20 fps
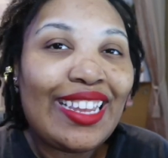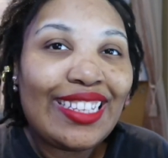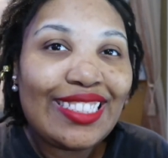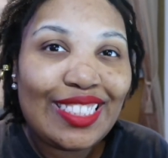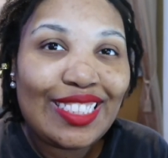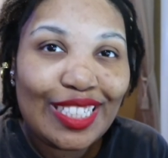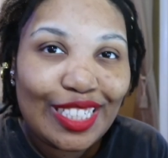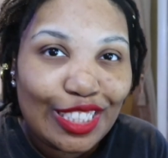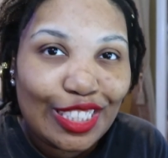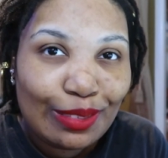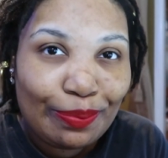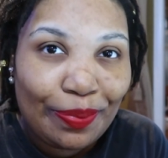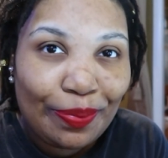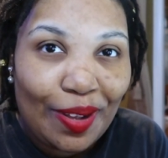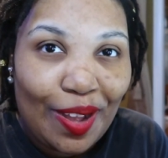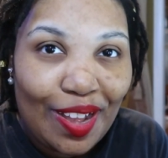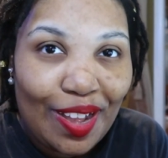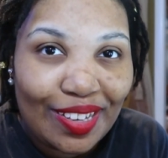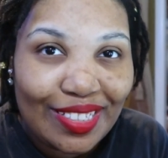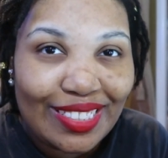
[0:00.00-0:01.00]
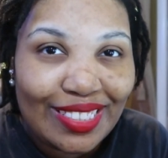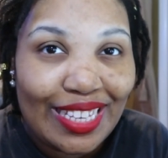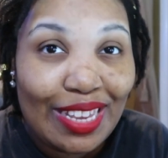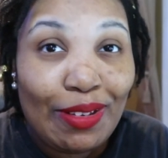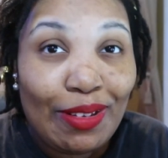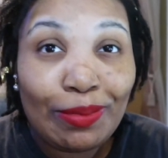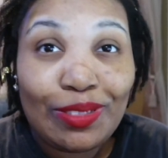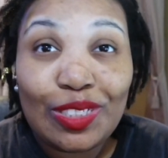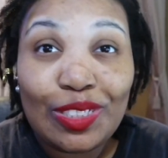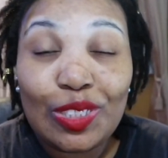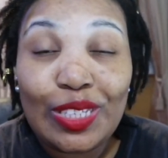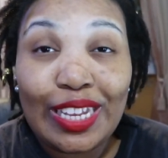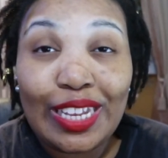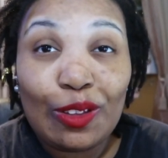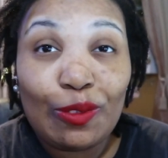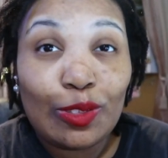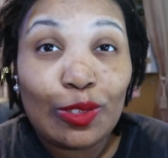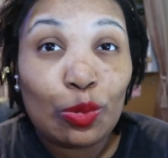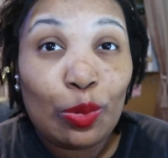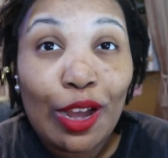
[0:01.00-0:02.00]
$6, even up to
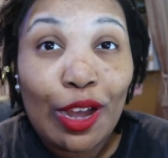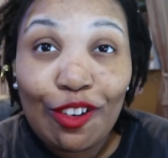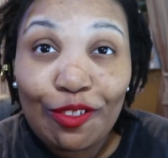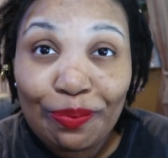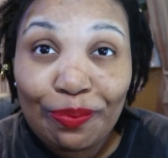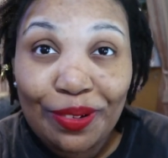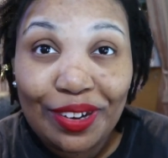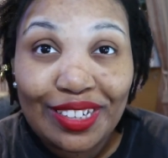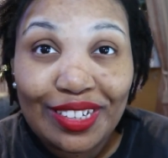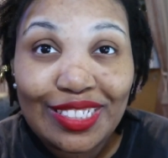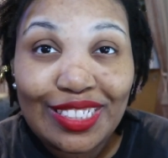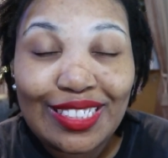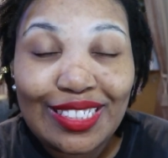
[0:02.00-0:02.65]
like $12.